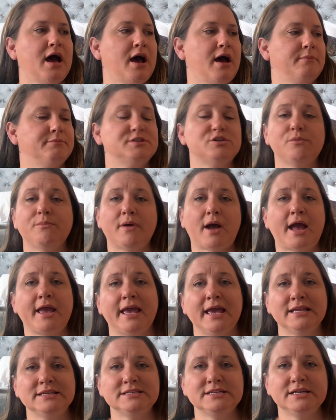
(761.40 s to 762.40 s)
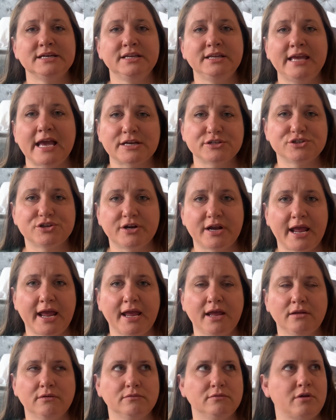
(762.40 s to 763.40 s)
so I ended
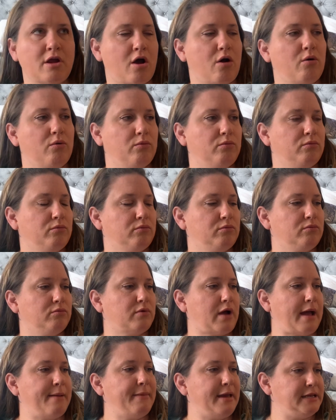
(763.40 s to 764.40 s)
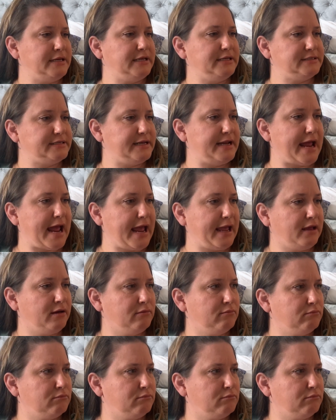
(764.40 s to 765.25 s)
yesterday. No, I'm ending today.